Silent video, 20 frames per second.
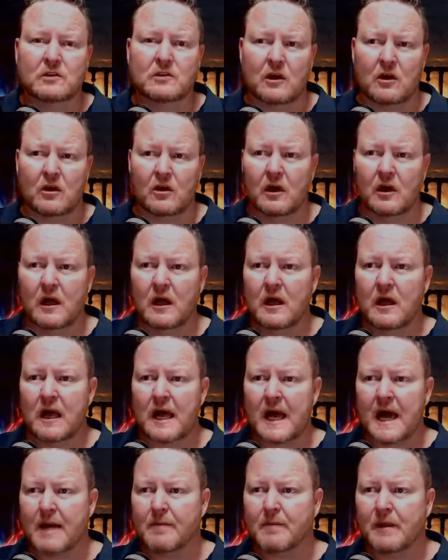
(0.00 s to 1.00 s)
So,
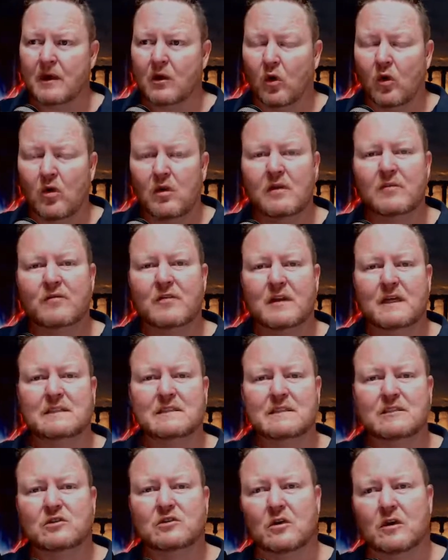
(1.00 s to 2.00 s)
um, and all of
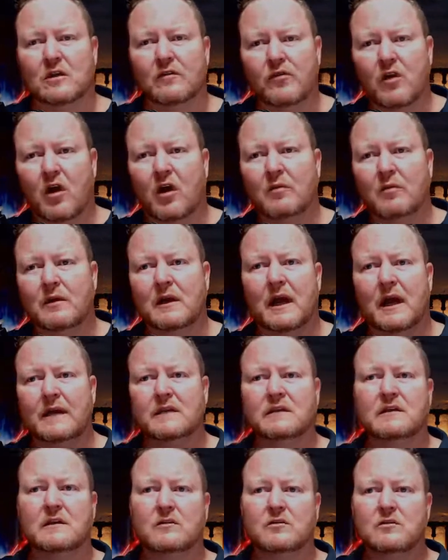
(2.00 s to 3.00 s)
this is sort of
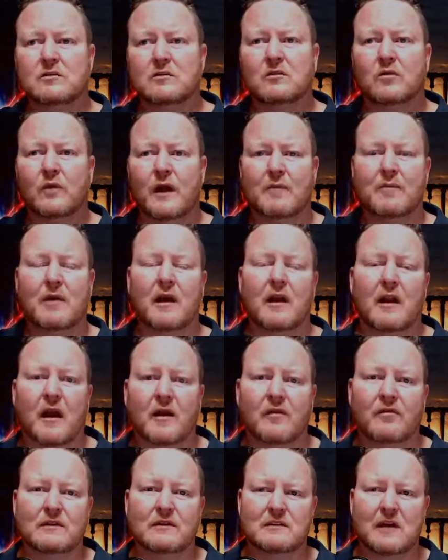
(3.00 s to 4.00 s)
culminating to where my
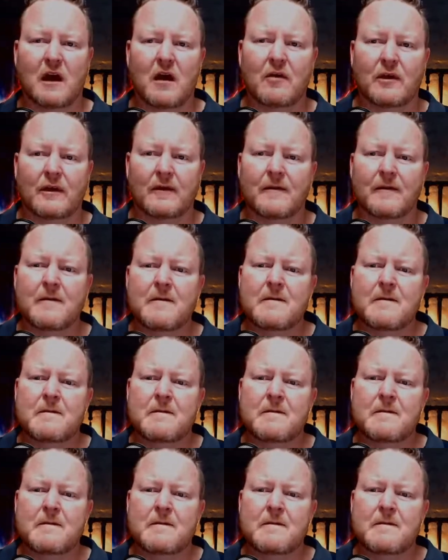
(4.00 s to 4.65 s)
life is going.